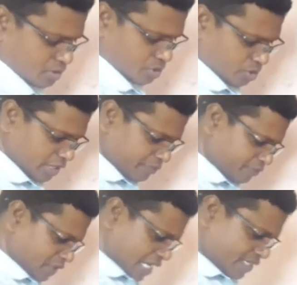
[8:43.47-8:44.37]
So
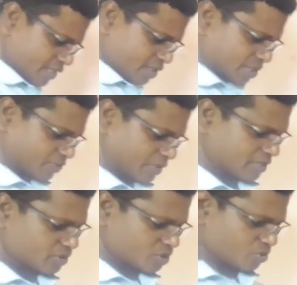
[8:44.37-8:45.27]
keep writing this
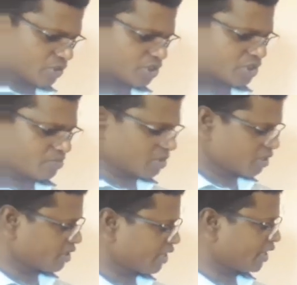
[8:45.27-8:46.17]
way. So question
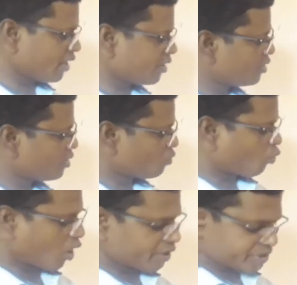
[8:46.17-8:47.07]
number A,
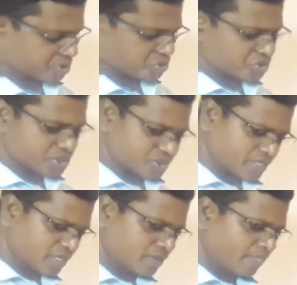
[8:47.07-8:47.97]
1 and 2 is
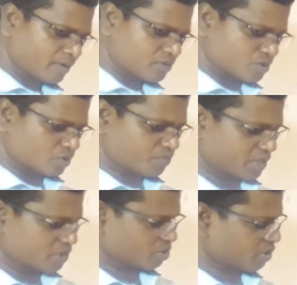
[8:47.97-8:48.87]
there. So
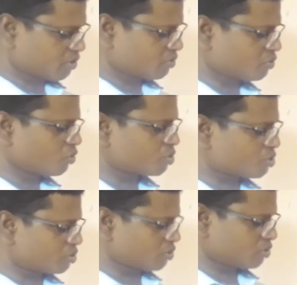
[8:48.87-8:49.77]
please, okay, those
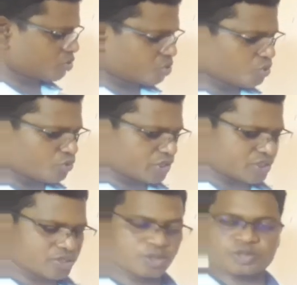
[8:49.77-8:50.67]
2
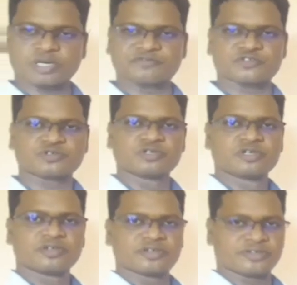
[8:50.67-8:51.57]
questions you have to
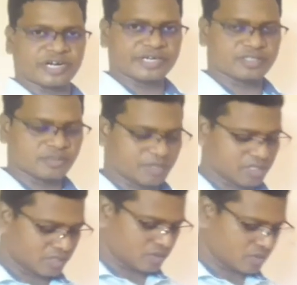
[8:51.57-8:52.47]
write them
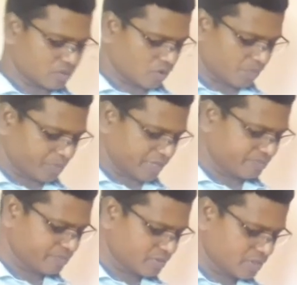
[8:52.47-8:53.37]
in the copy.
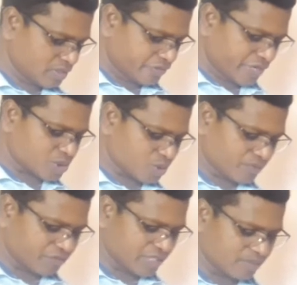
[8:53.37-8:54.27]
Next
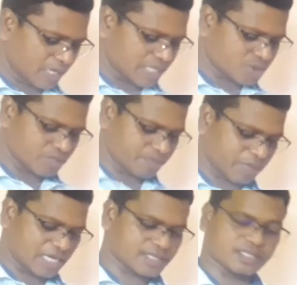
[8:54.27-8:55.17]
one, fill in the blanks with the
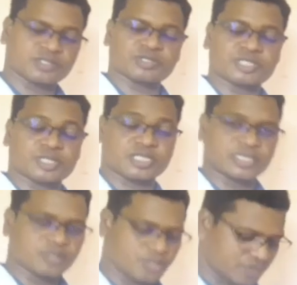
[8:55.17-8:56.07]
past continuous
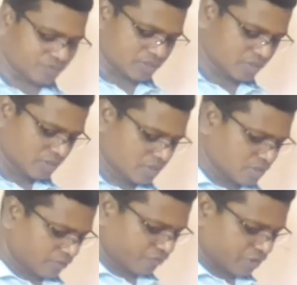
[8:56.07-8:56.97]
tense of the
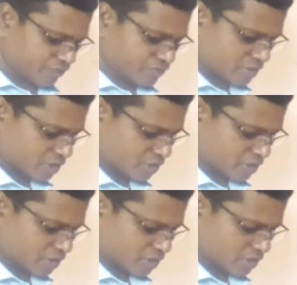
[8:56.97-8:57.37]
verb.